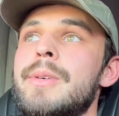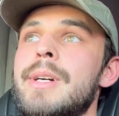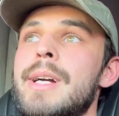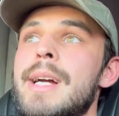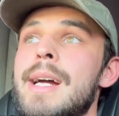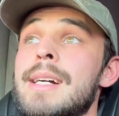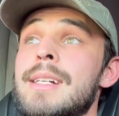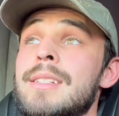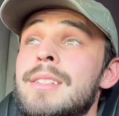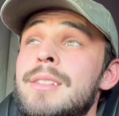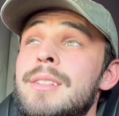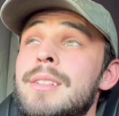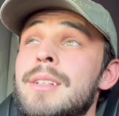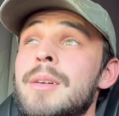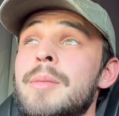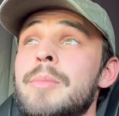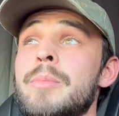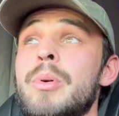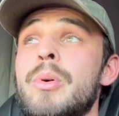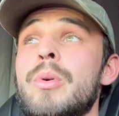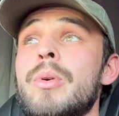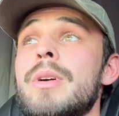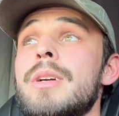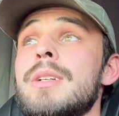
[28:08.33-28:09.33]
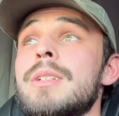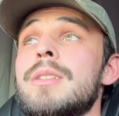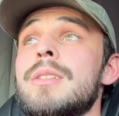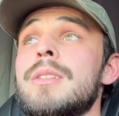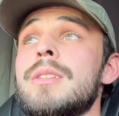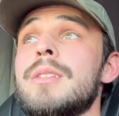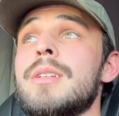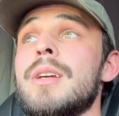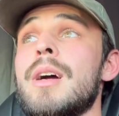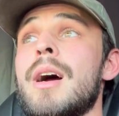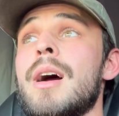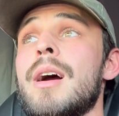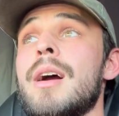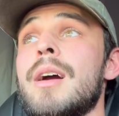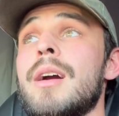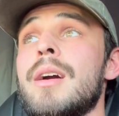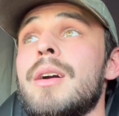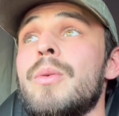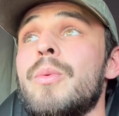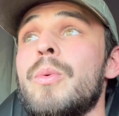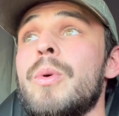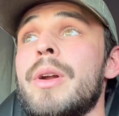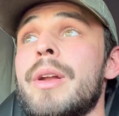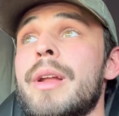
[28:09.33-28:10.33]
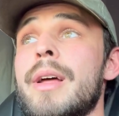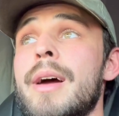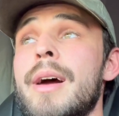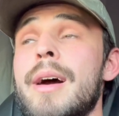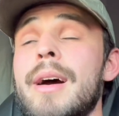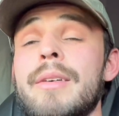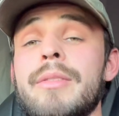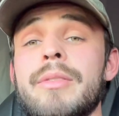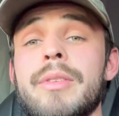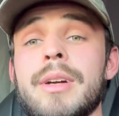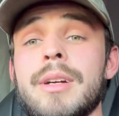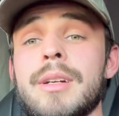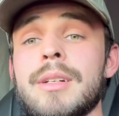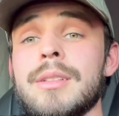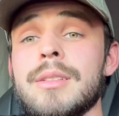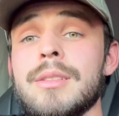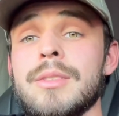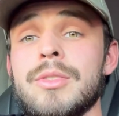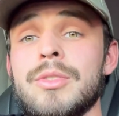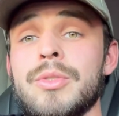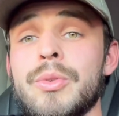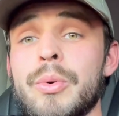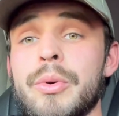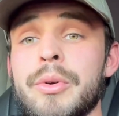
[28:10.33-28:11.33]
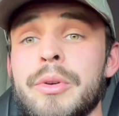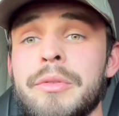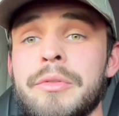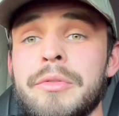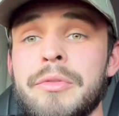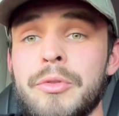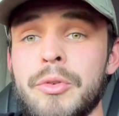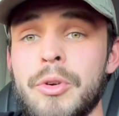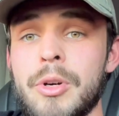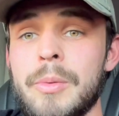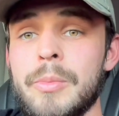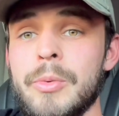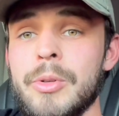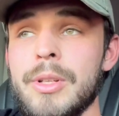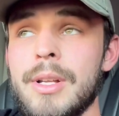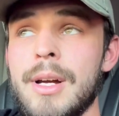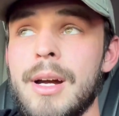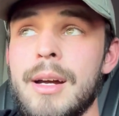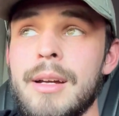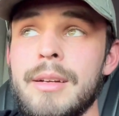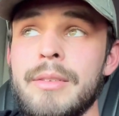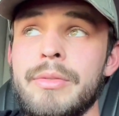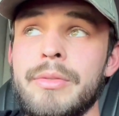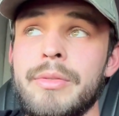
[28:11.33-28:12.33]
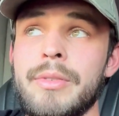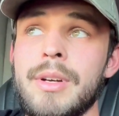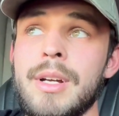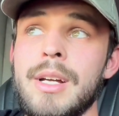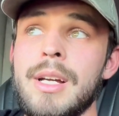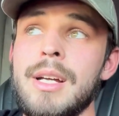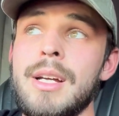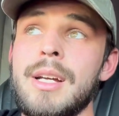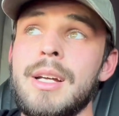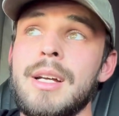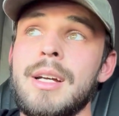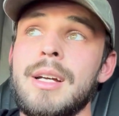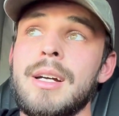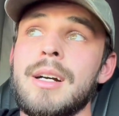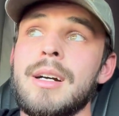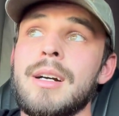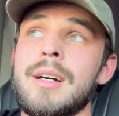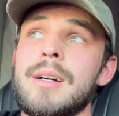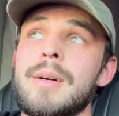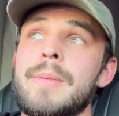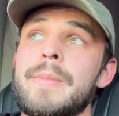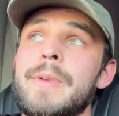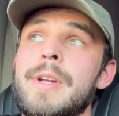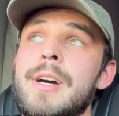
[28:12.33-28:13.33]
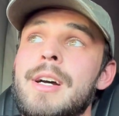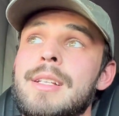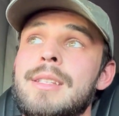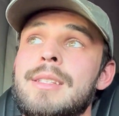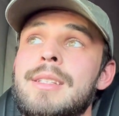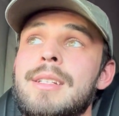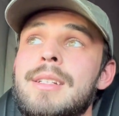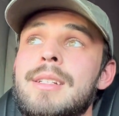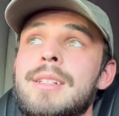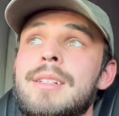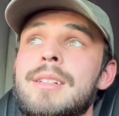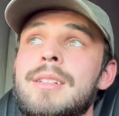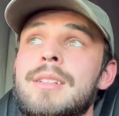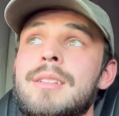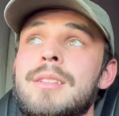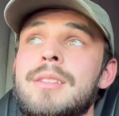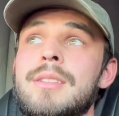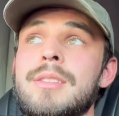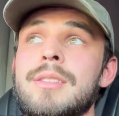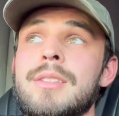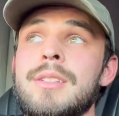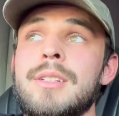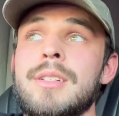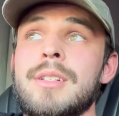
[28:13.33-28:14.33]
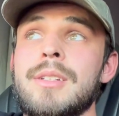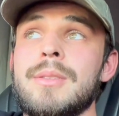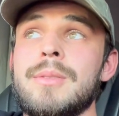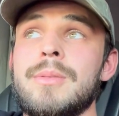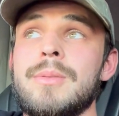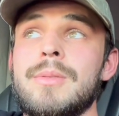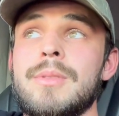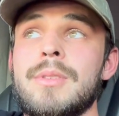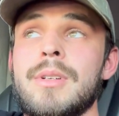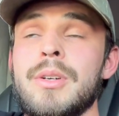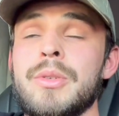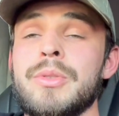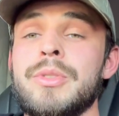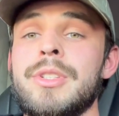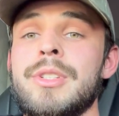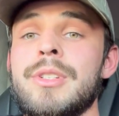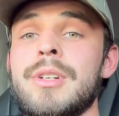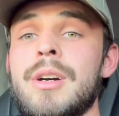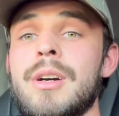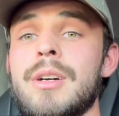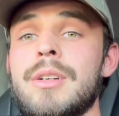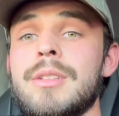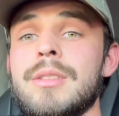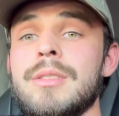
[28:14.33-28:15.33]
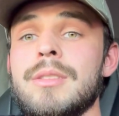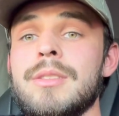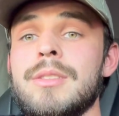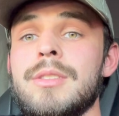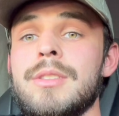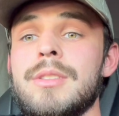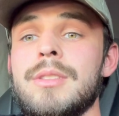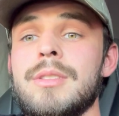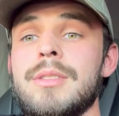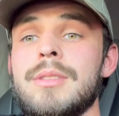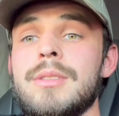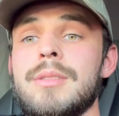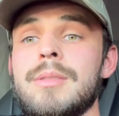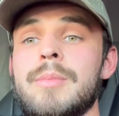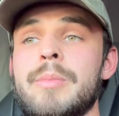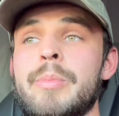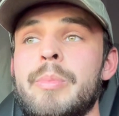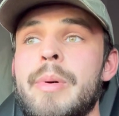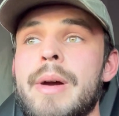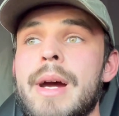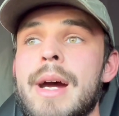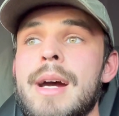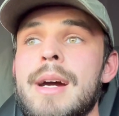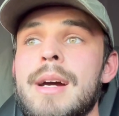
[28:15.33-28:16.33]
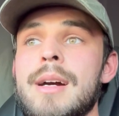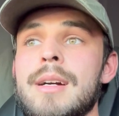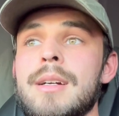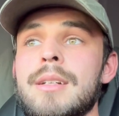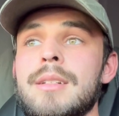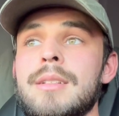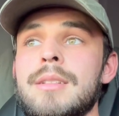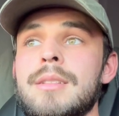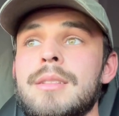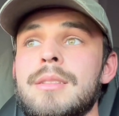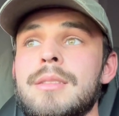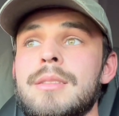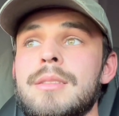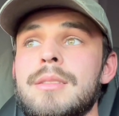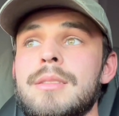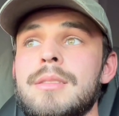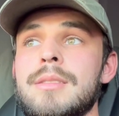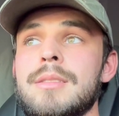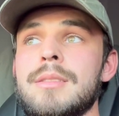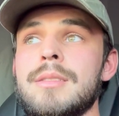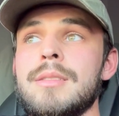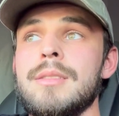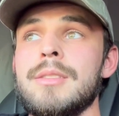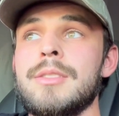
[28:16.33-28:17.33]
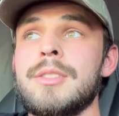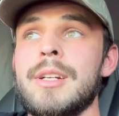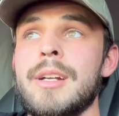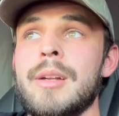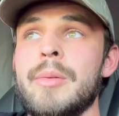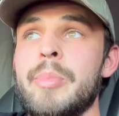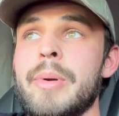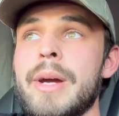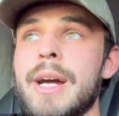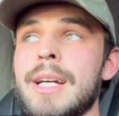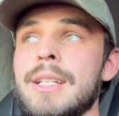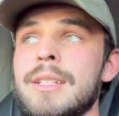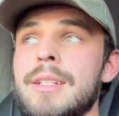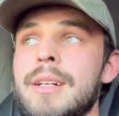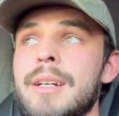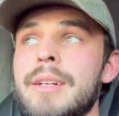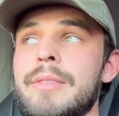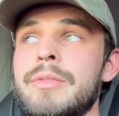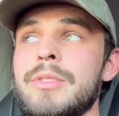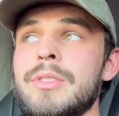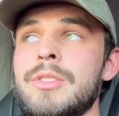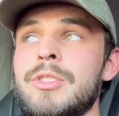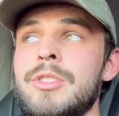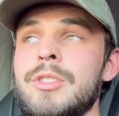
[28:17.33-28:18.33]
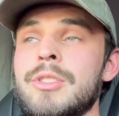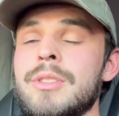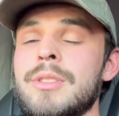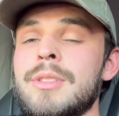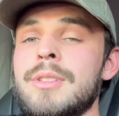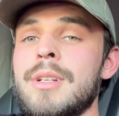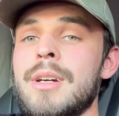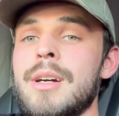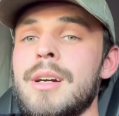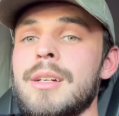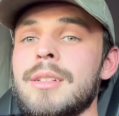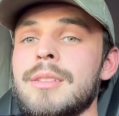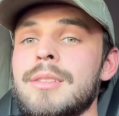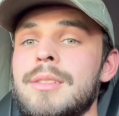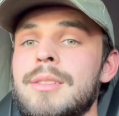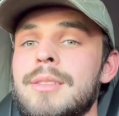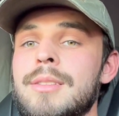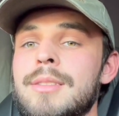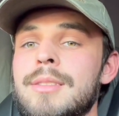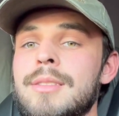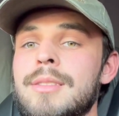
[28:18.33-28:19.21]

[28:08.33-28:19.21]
at some point I want to have like a sort of normal life. Not that OTR is bad. It's not a bad life. It's just not